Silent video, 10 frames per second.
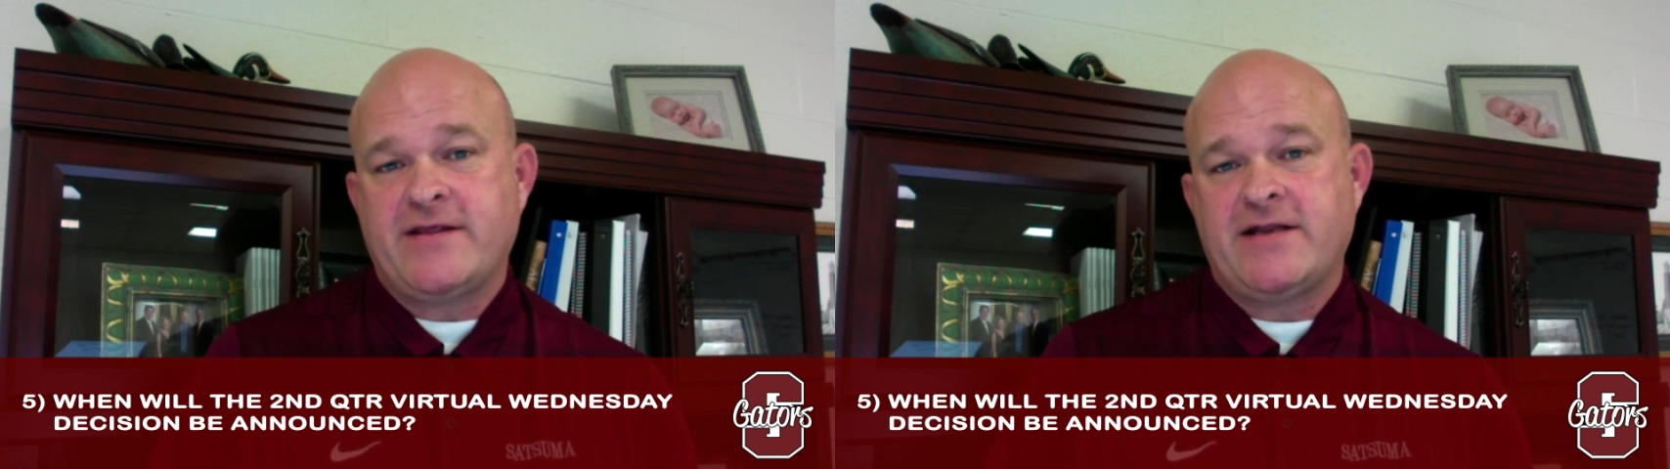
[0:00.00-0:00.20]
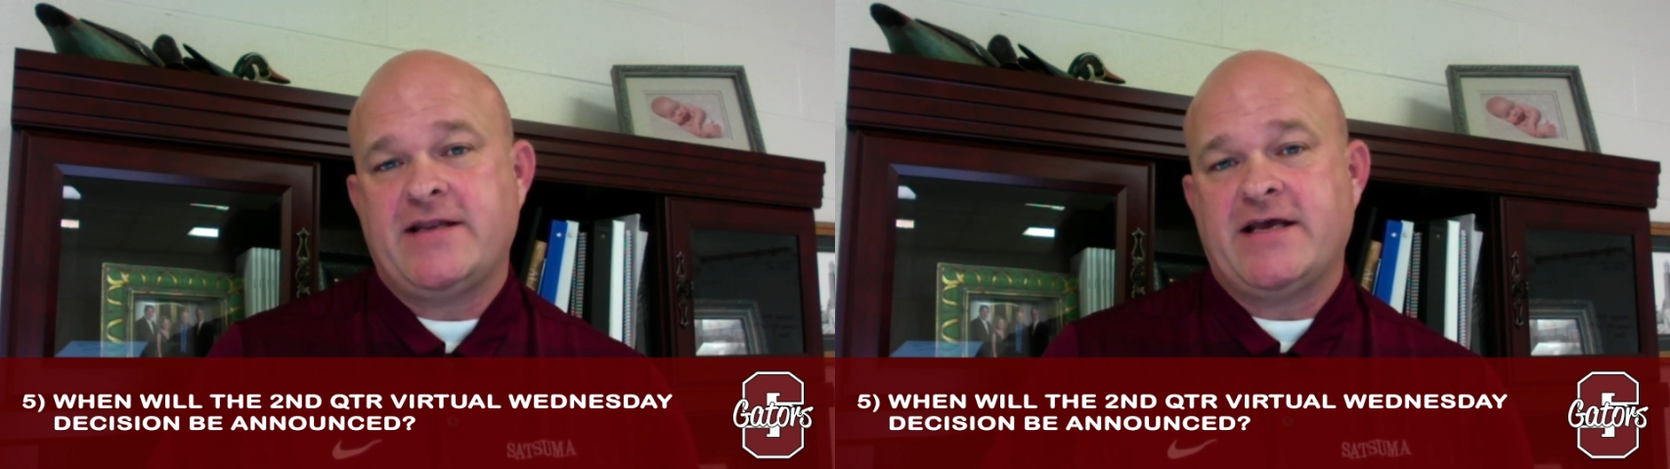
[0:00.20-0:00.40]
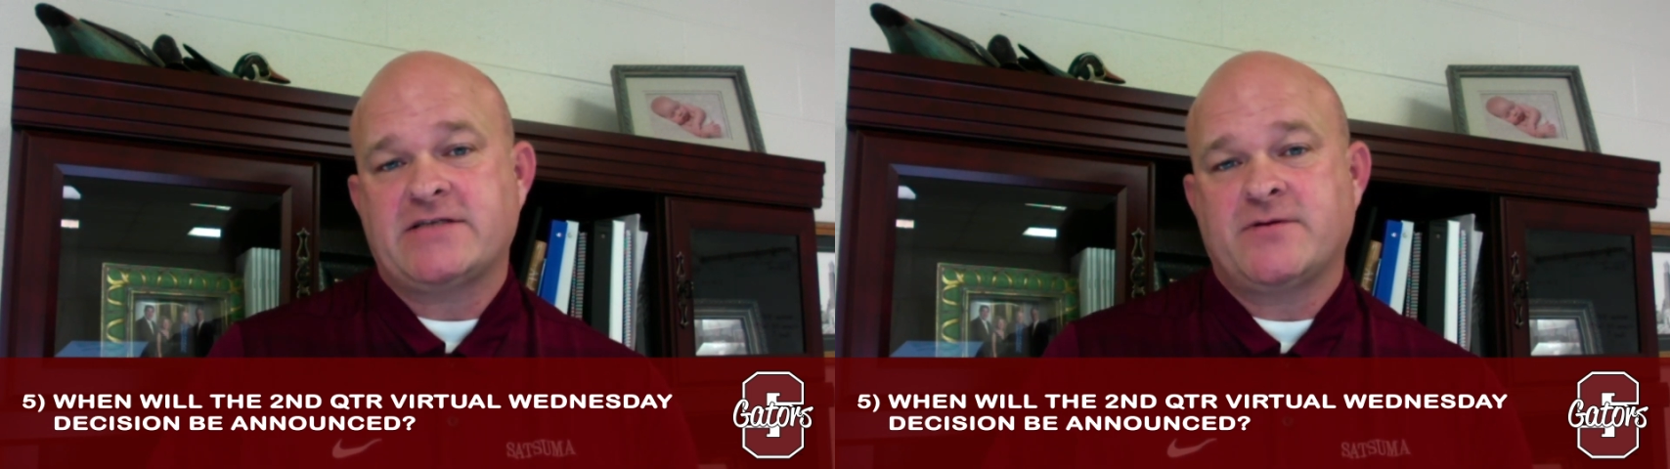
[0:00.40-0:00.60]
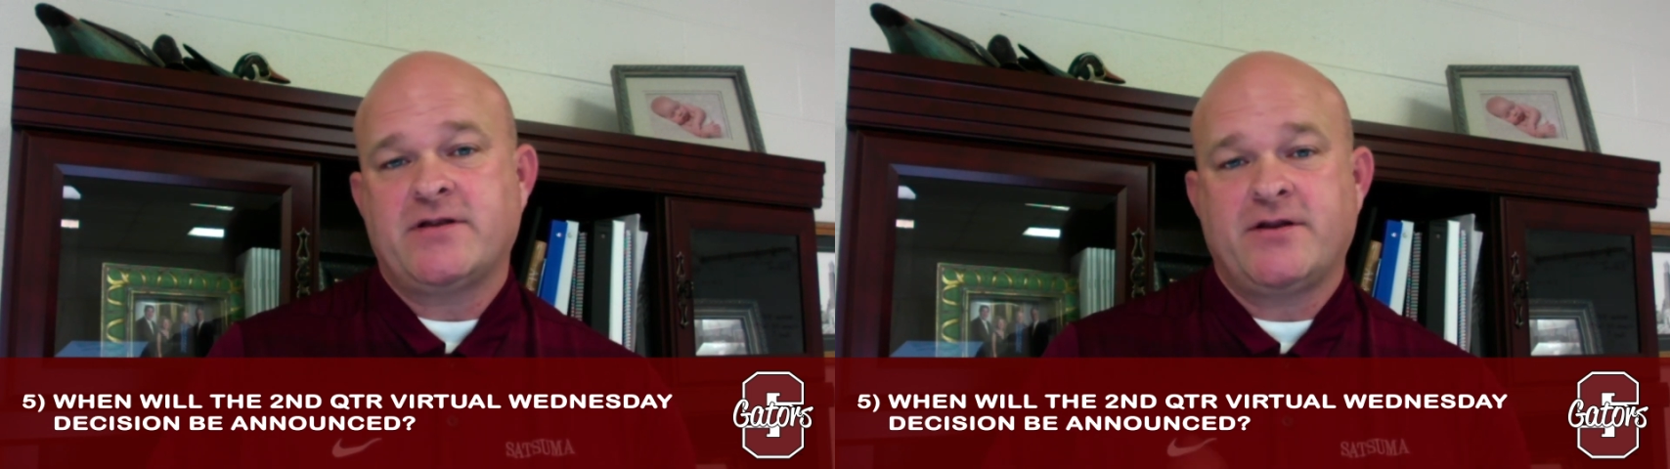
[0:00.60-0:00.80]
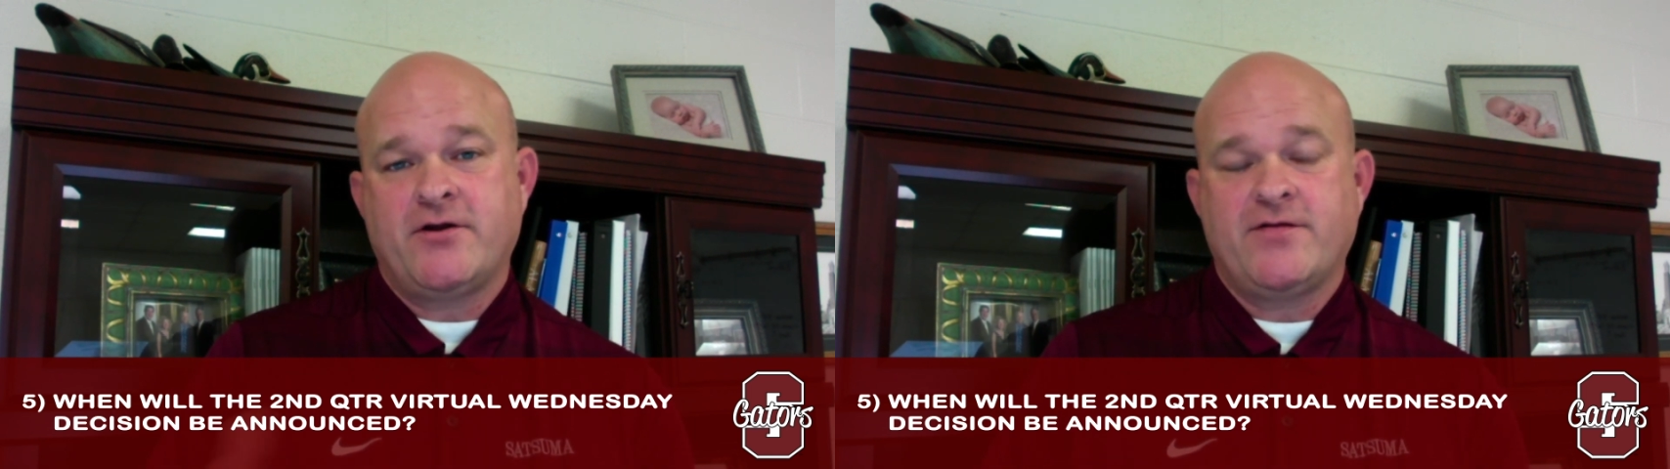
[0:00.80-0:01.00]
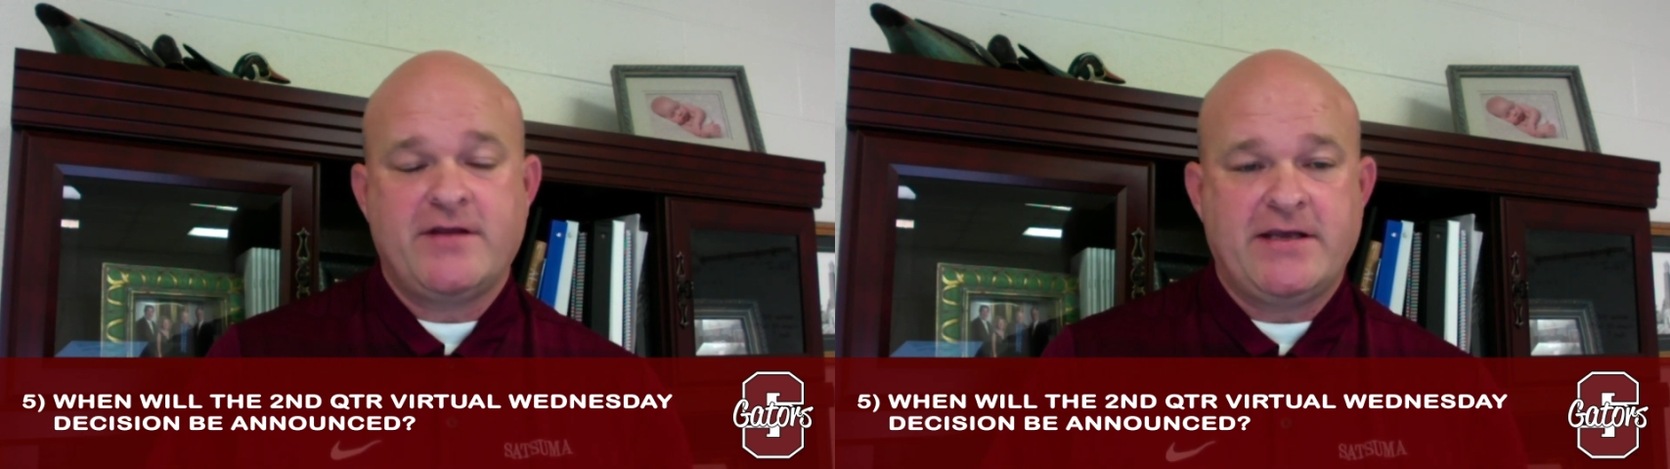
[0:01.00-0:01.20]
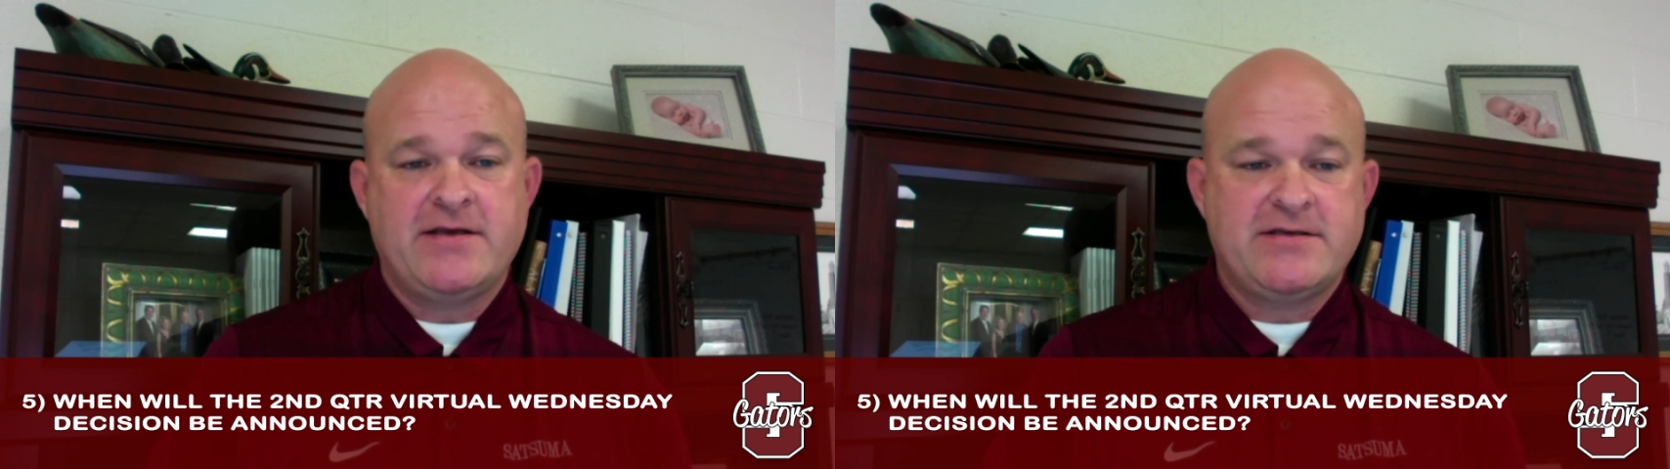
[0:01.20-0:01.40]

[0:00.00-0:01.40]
that announcement during the